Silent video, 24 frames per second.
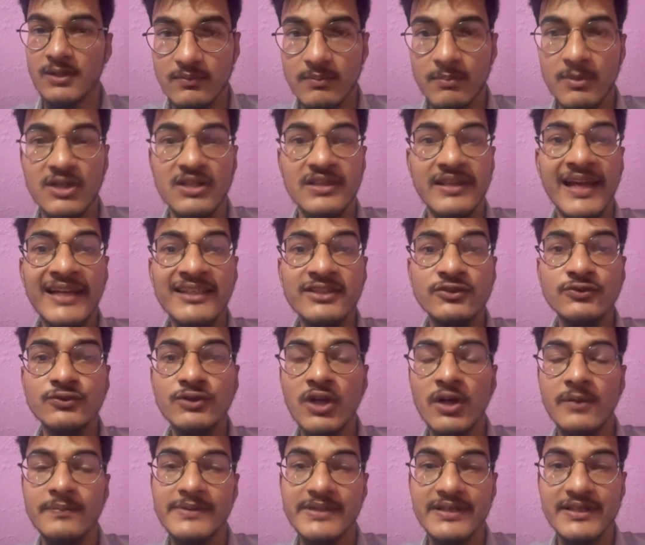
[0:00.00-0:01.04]
But thanks to
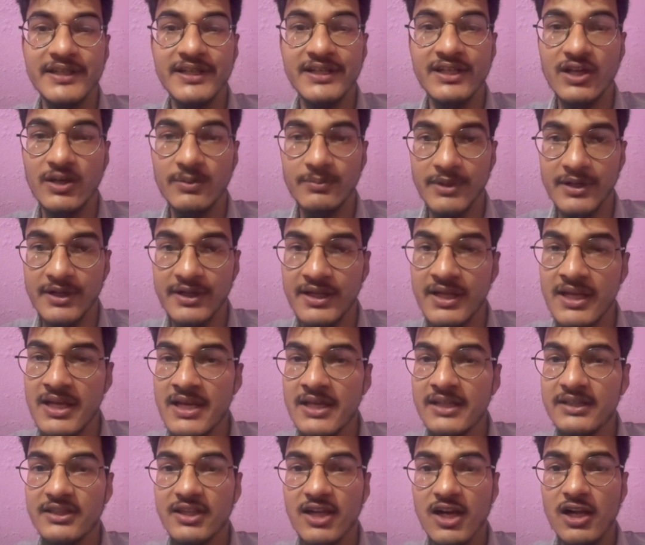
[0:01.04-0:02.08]
the Obsidian community,
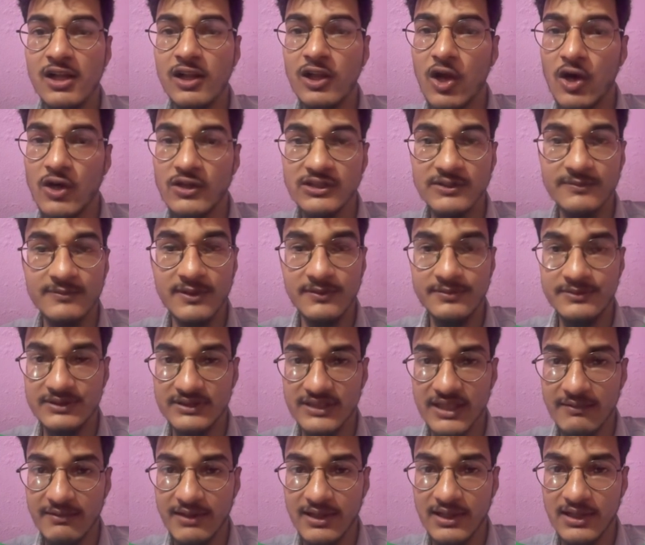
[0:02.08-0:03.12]
there are lots of
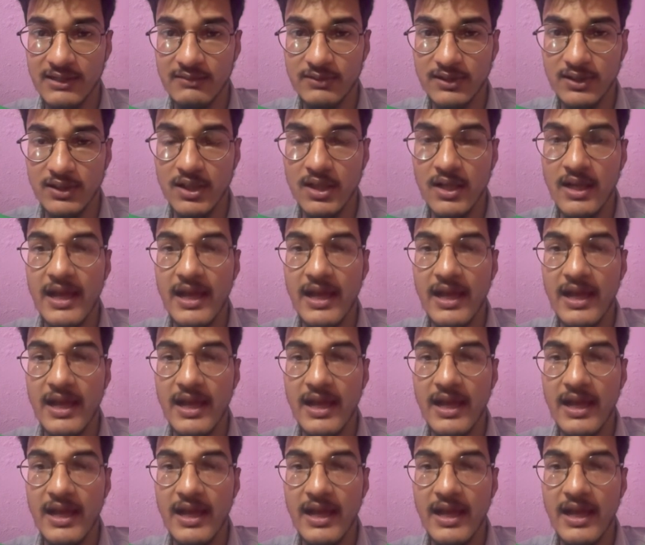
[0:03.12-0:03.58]
options available.